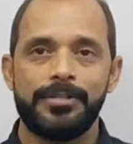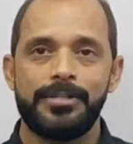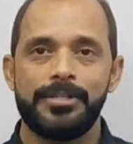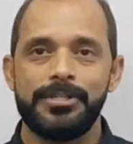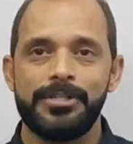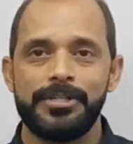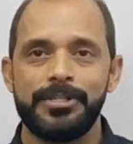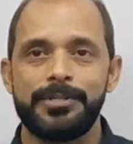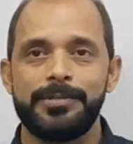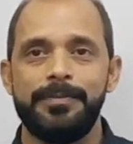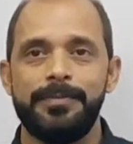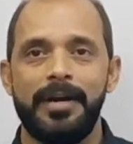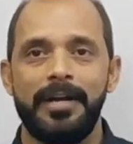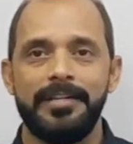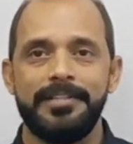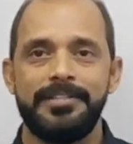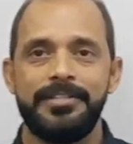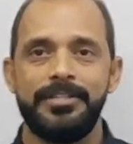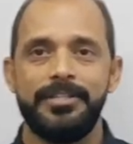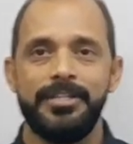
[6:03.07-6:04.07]
such a small
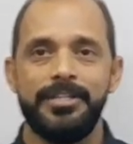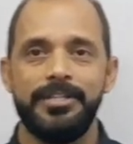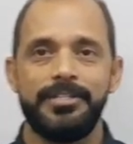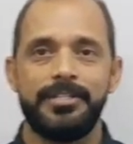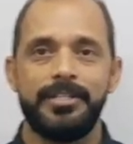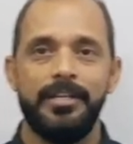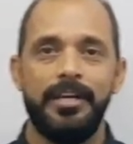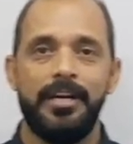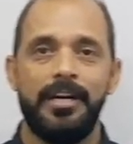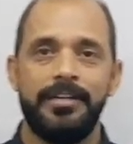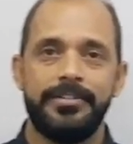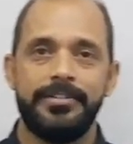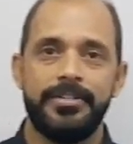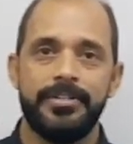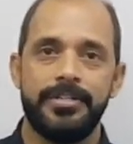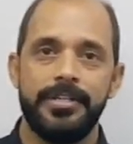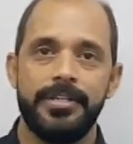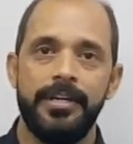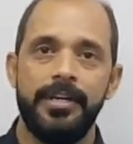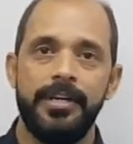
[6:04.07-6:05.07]
city, it's a large
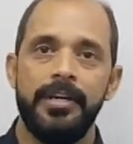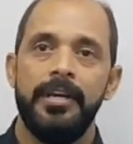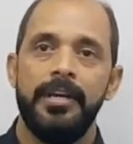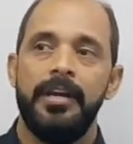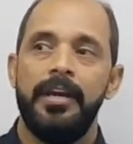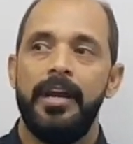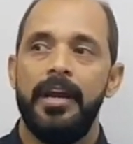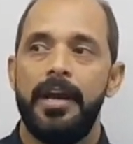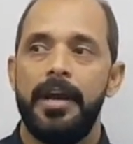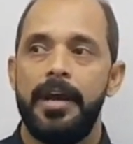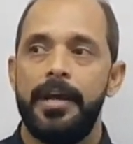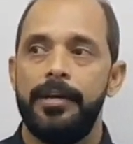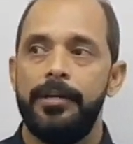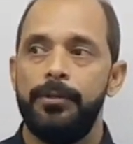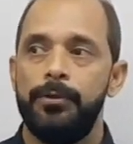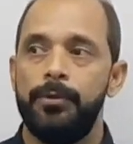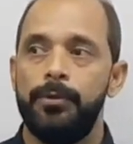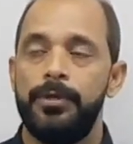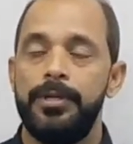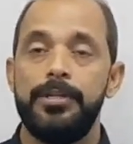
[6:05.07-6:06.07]
city,
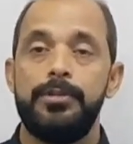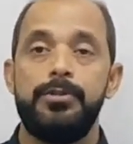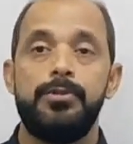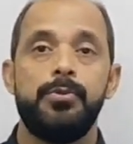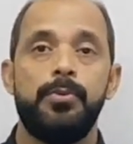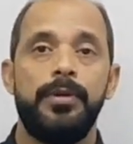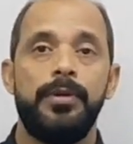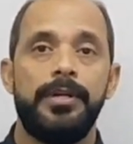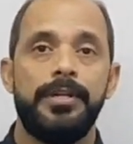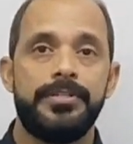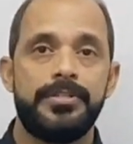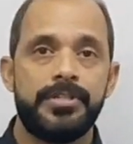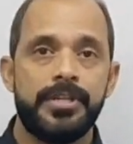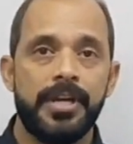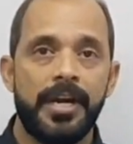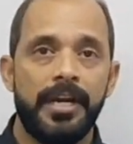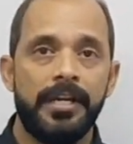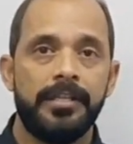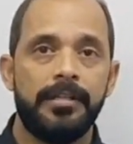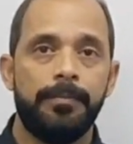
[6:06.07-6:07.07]
and you need to
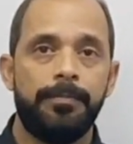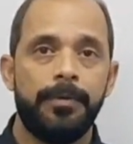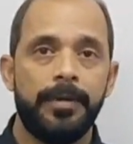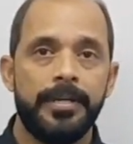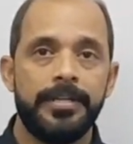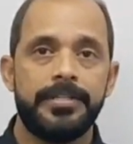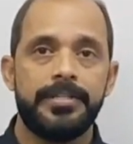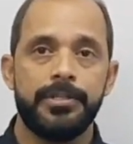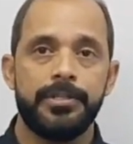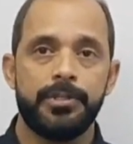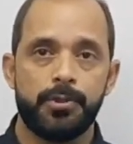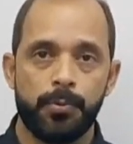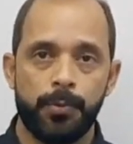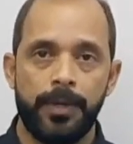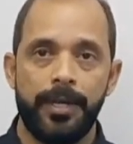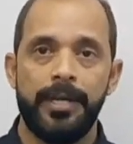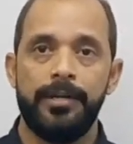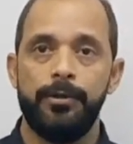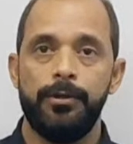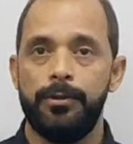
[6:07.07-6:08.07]
understand the places
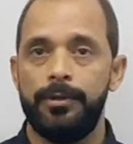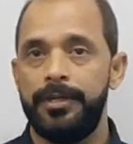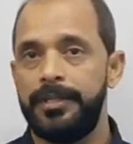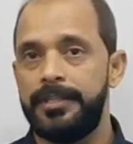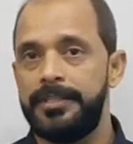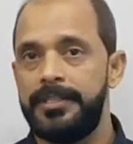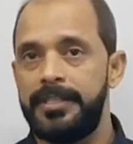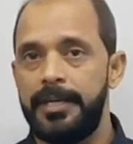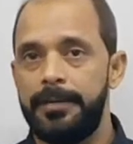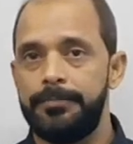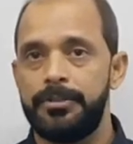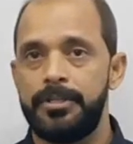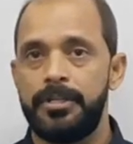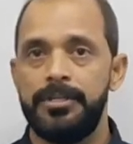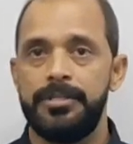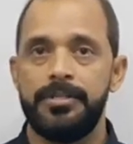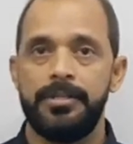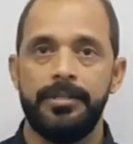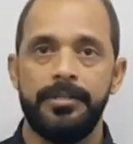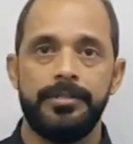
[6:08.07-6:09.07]
where your exam
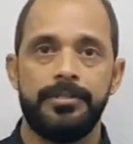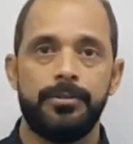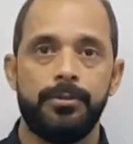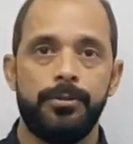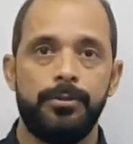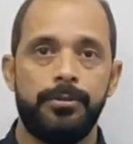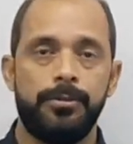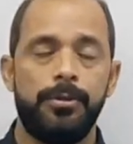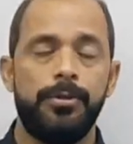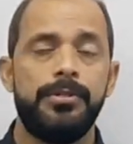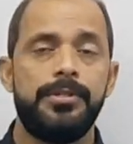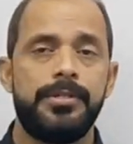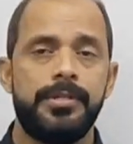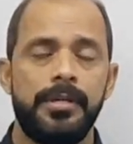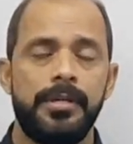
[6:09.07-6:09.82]
center is. So don't